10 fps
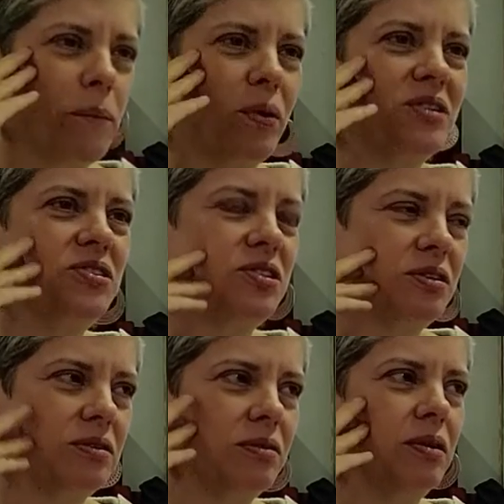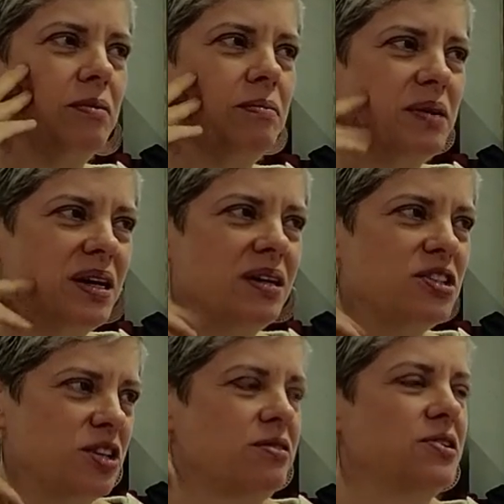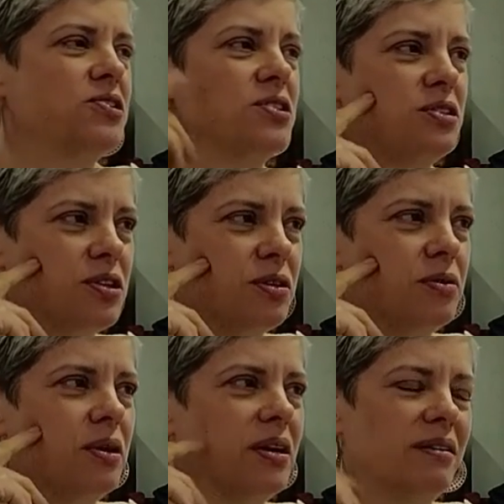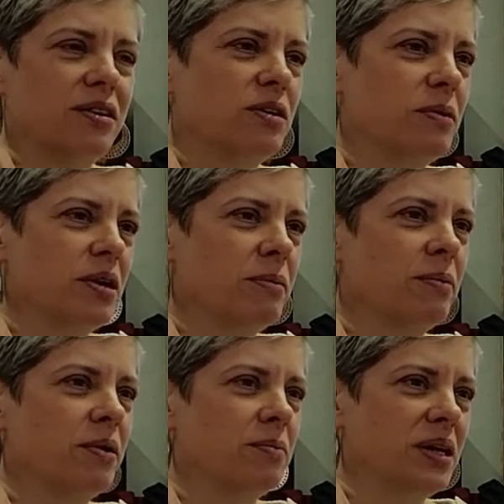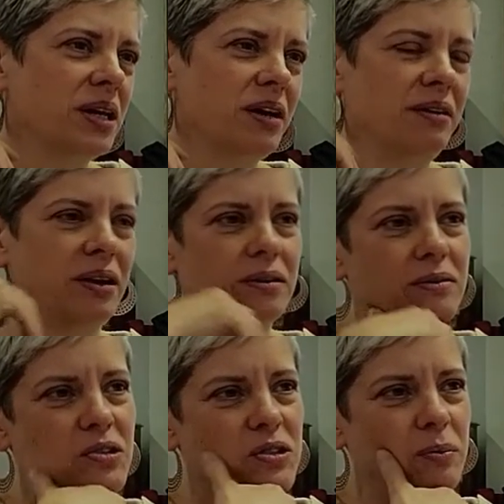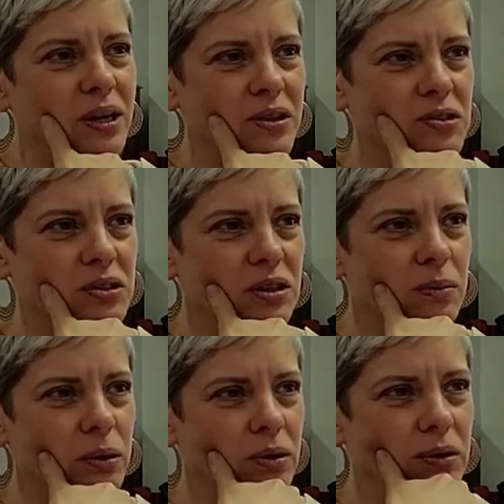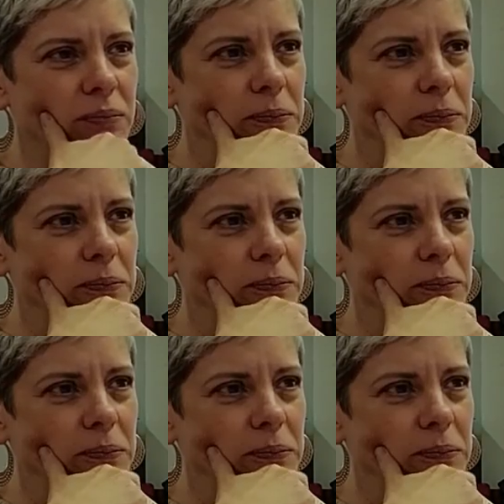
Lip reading: was to be generous to another community member, be caring to somebody else in the community.